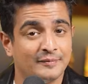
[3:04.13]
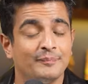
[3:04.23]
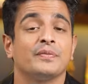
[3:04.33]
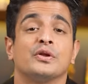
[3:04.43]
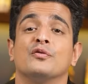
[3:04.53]

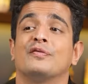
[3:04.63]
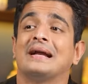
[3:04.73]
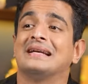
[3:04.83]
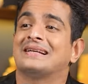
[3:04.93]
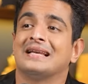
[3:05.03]
You'll
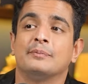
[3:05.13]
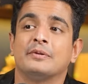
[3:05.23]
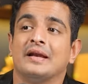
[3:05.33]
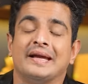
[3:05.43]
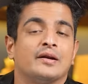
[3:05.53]
find a clip
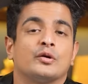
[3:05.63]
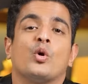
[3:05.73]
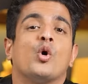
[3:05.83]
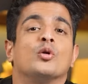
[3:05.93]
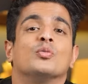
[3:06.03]
related to
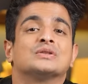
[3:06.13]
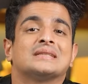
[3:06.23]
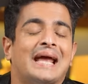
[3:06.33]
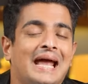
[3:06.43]
almost